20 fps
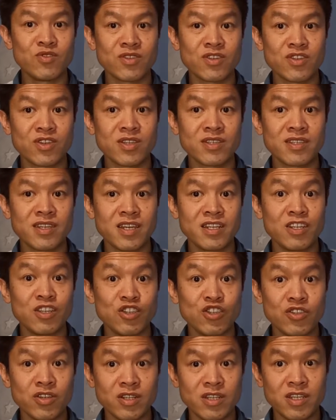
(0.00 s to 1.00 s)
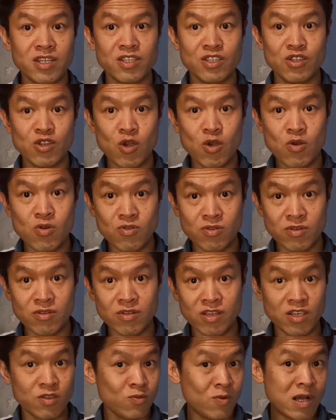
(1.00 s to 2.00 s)
musicians get injured is
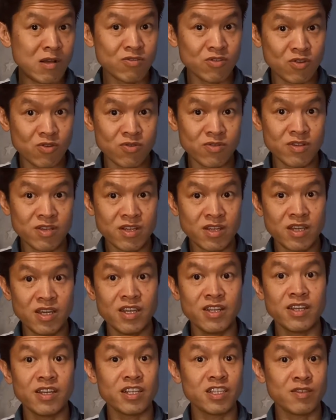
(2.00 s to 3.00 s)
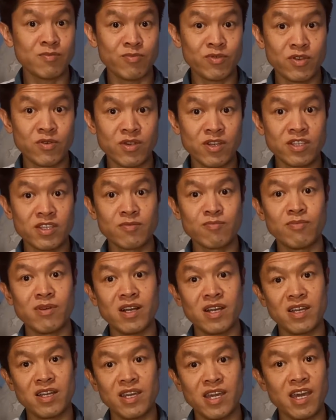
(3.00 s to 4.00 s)
well known and experienced
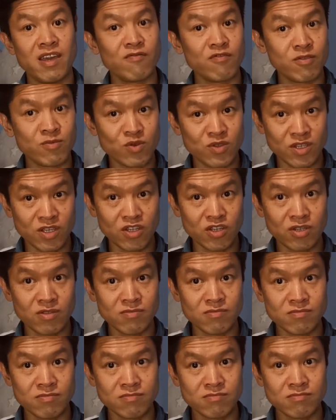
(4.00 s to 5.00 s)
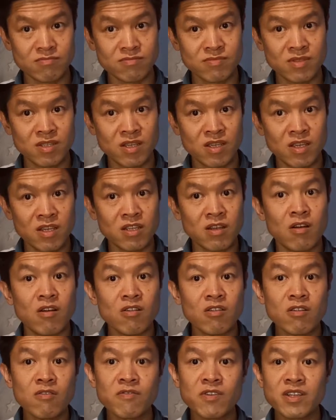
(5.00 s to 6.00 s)
by every musician. Now,
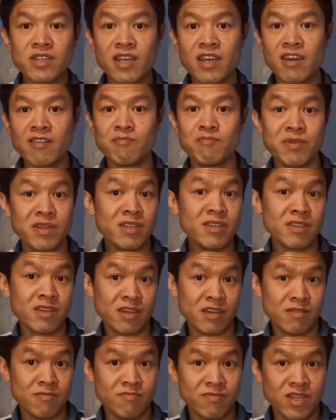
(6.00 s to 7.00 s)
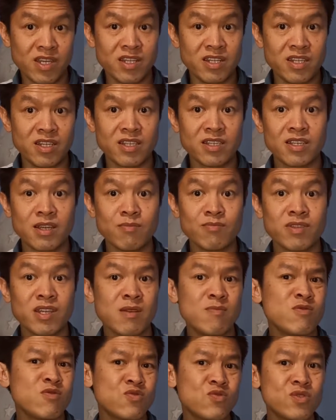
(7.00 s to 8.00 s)
all of us have been there, and it is
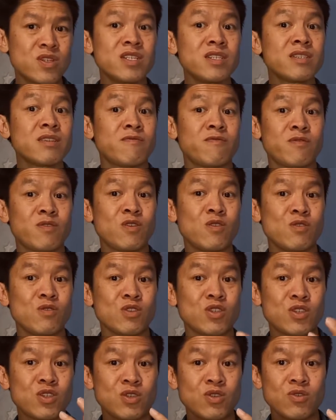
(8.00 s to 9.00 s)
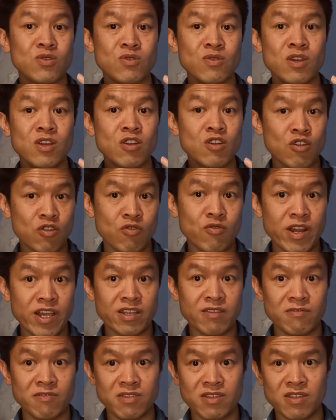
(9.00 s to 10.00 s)
sometimes really difficult to
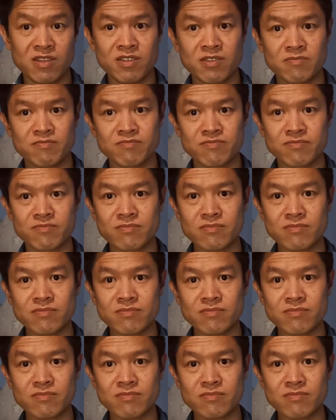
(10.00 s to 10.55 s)
correct for this.